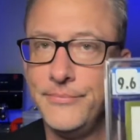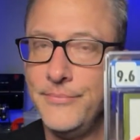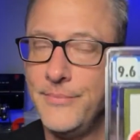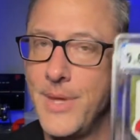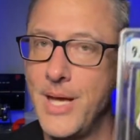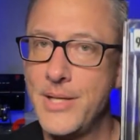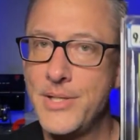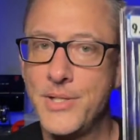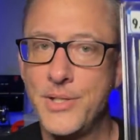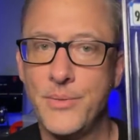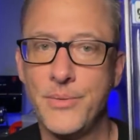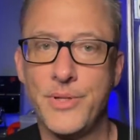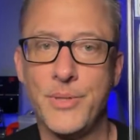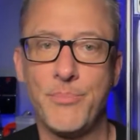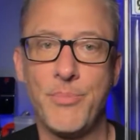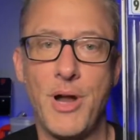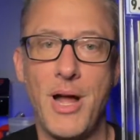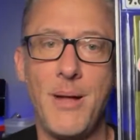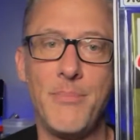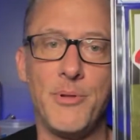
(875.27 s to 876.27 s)
Not sure what the
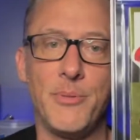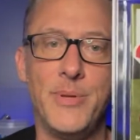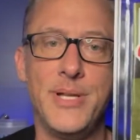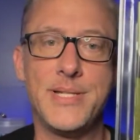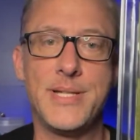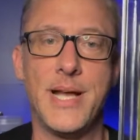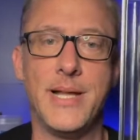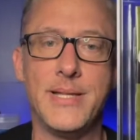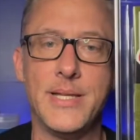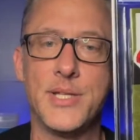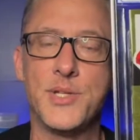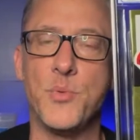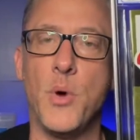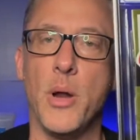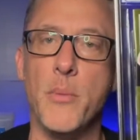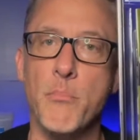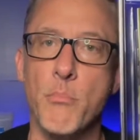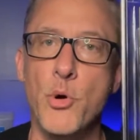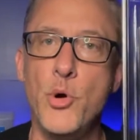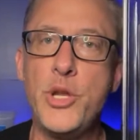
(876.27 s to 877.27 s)
problem is on this
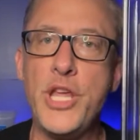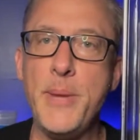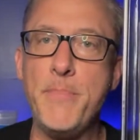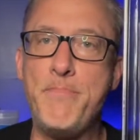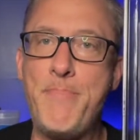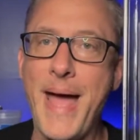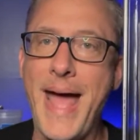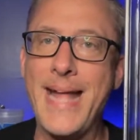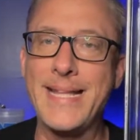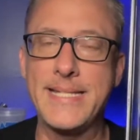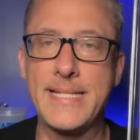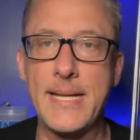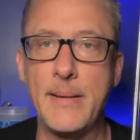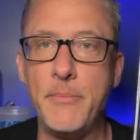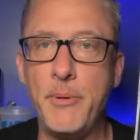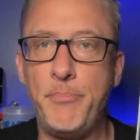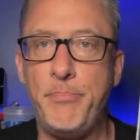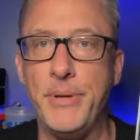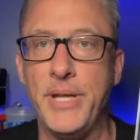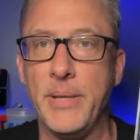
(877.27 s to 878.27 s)
one. Mookie Betts. I'm
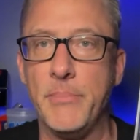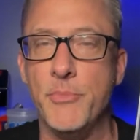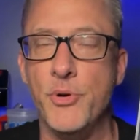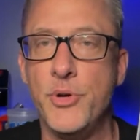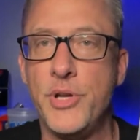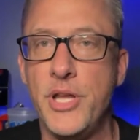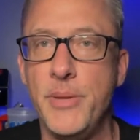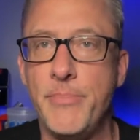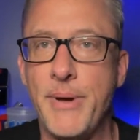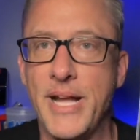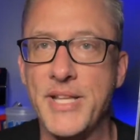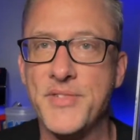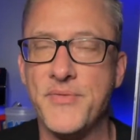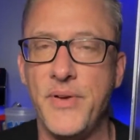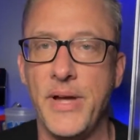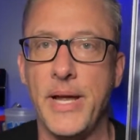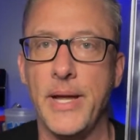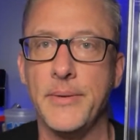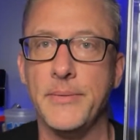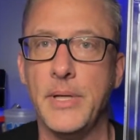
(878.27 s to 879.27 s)
a big Mookie Betts
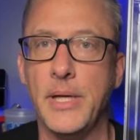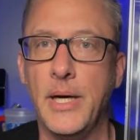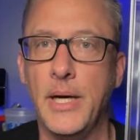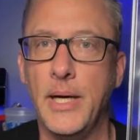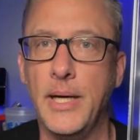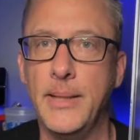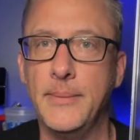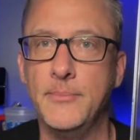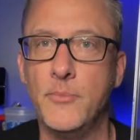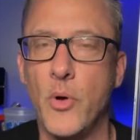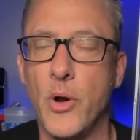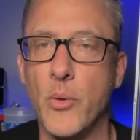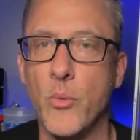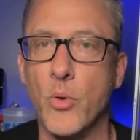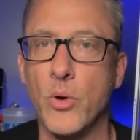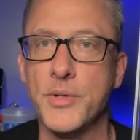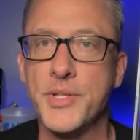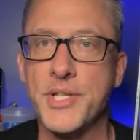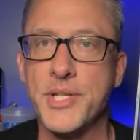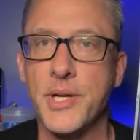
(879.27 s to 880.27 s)
fan. Won a
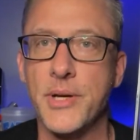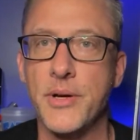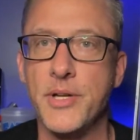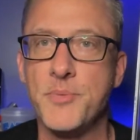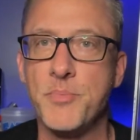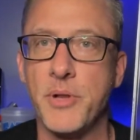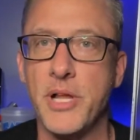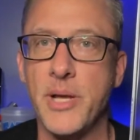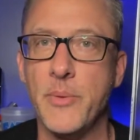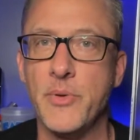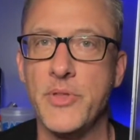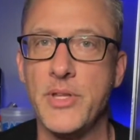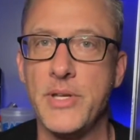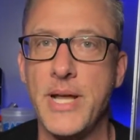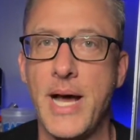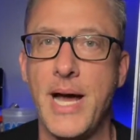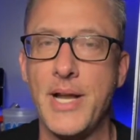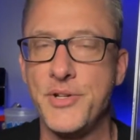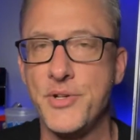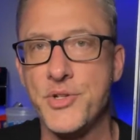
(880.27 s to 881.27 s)
World Series, playing with the
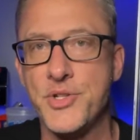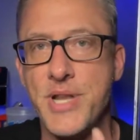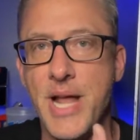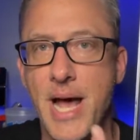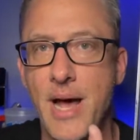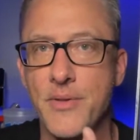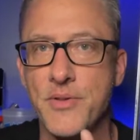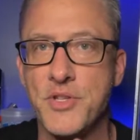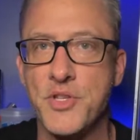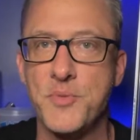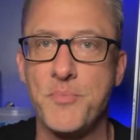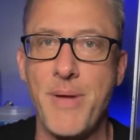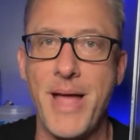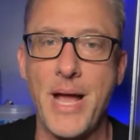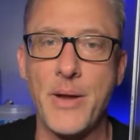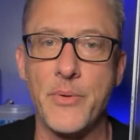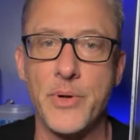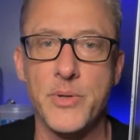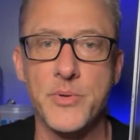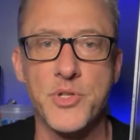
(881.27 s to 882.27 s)
Dodgers now. This is
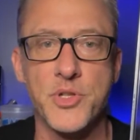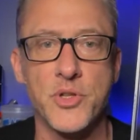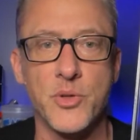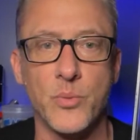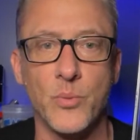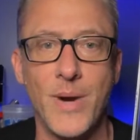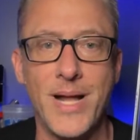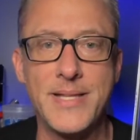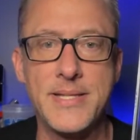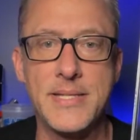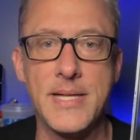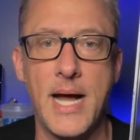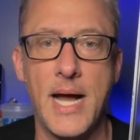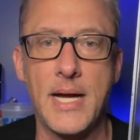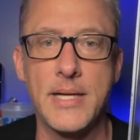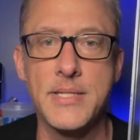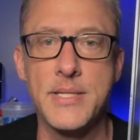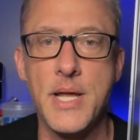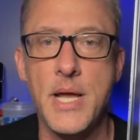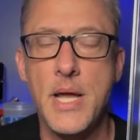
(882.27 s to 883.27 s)
back when he was at the Red
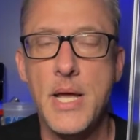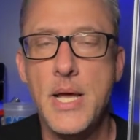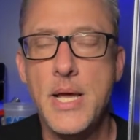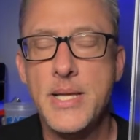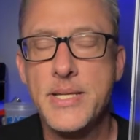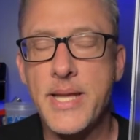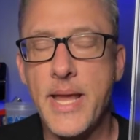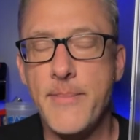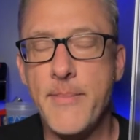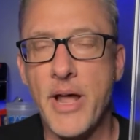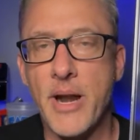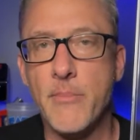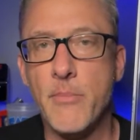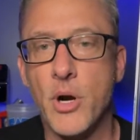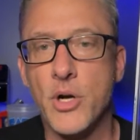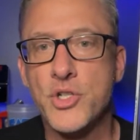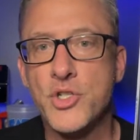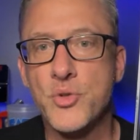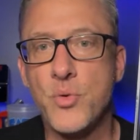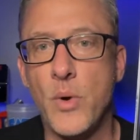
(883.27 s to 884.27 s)
Sox. This came out on
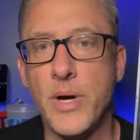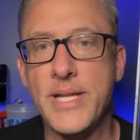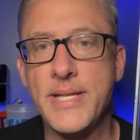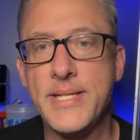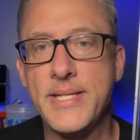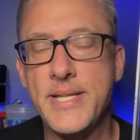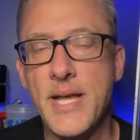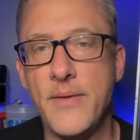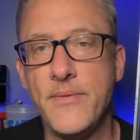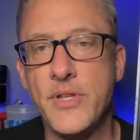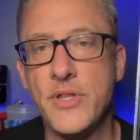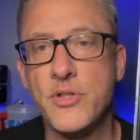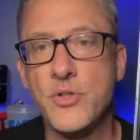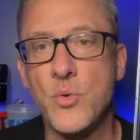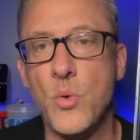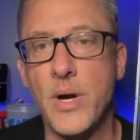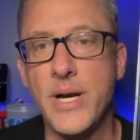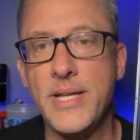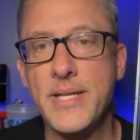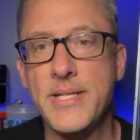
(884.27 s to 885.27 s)
March 27th,
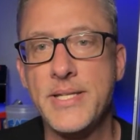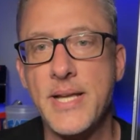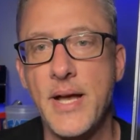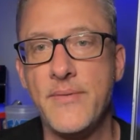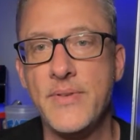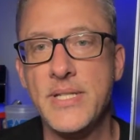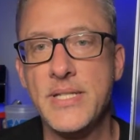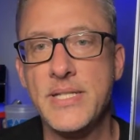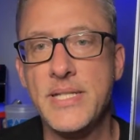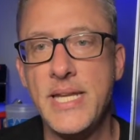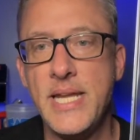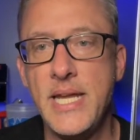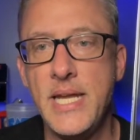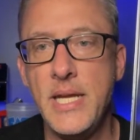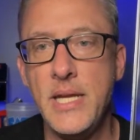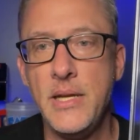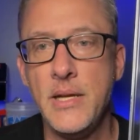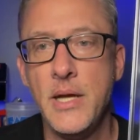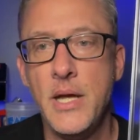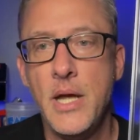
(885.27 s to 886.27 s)

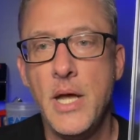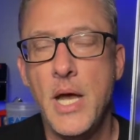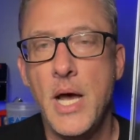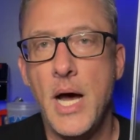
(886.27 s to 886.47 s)
2017.